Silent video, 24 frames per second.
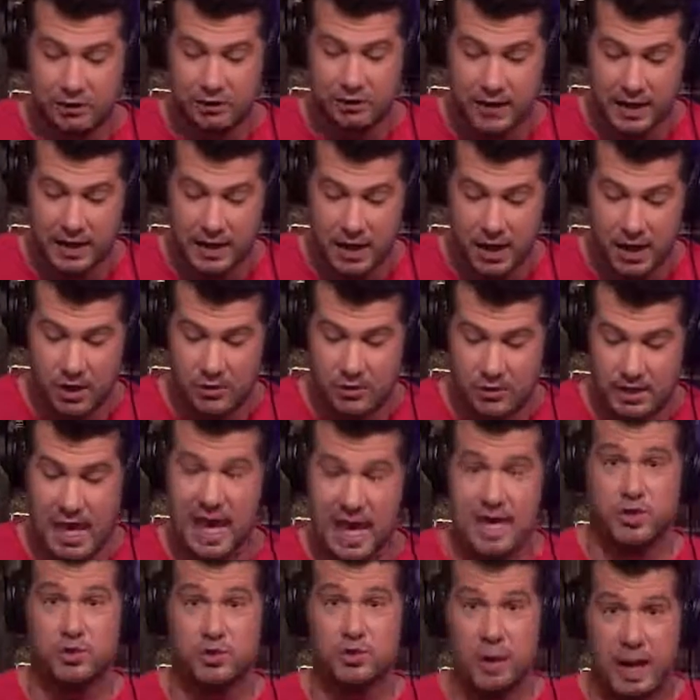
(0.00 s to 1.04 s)
your videos
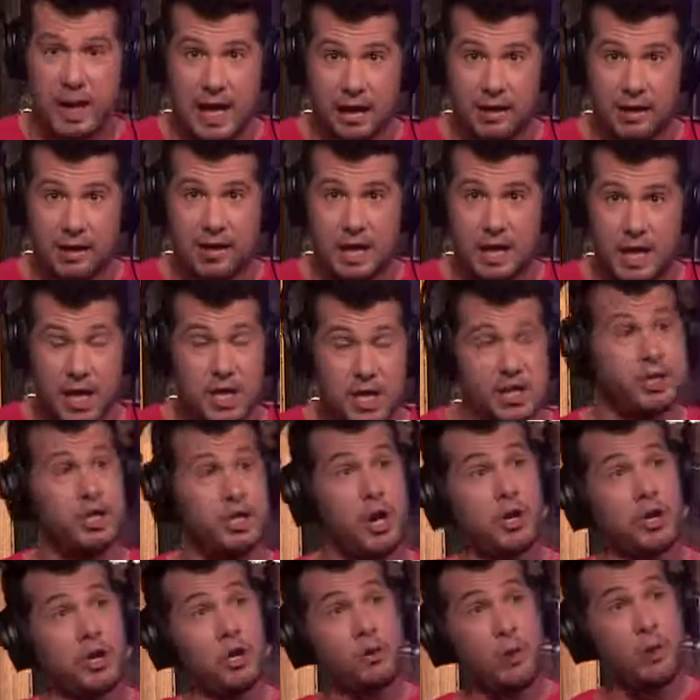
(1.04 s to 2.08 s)
as well.
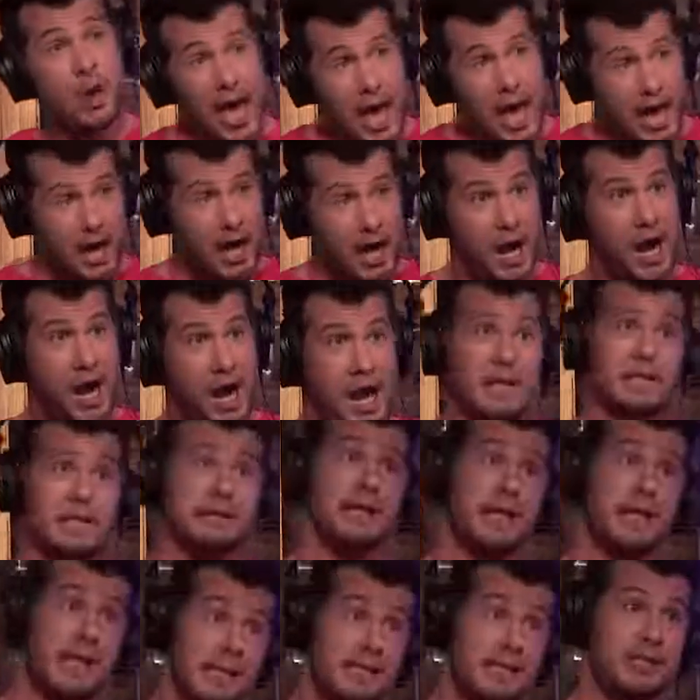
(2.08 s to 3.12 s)
So, Your Honor,
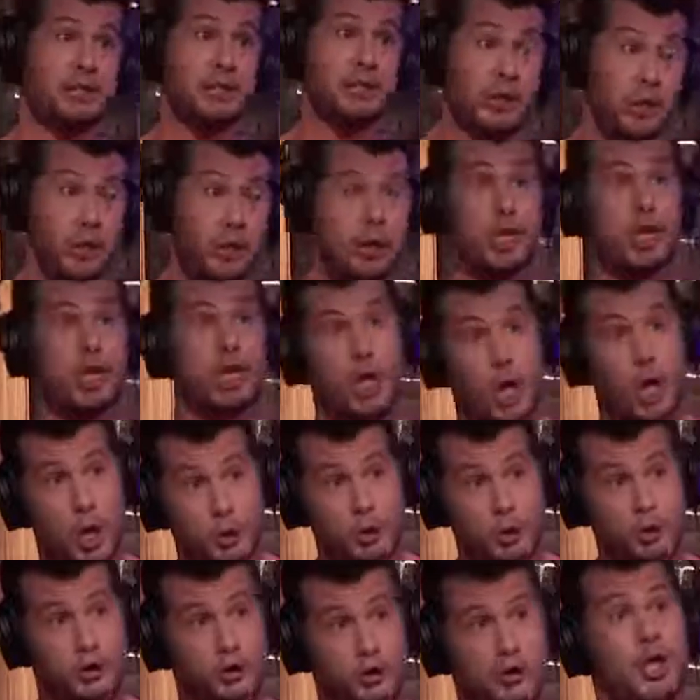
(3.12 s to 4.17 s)
these two
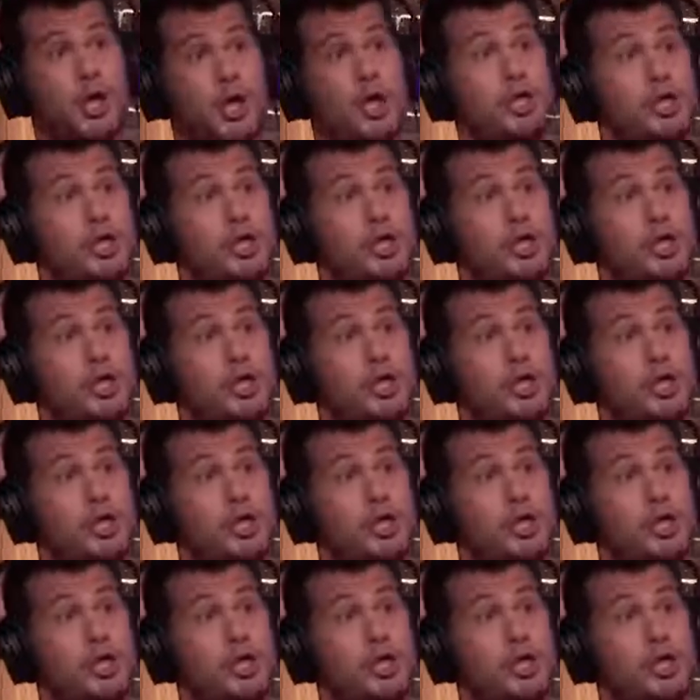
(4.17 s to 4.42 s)
youths